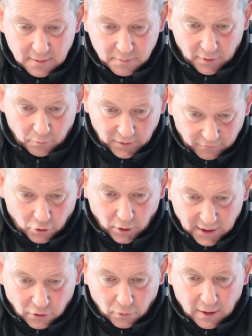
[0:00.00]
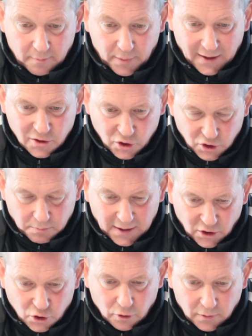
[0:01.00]
but we've got to do our bit and just
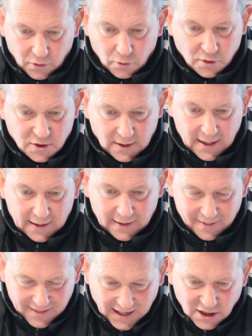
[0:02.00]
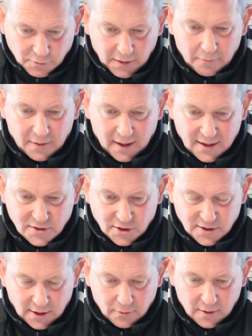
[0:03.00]
make sure we're no slack. That's where we're at
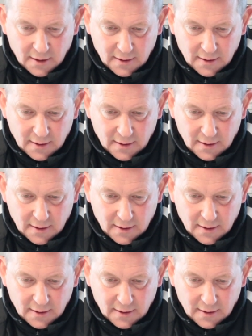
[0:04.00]
just now.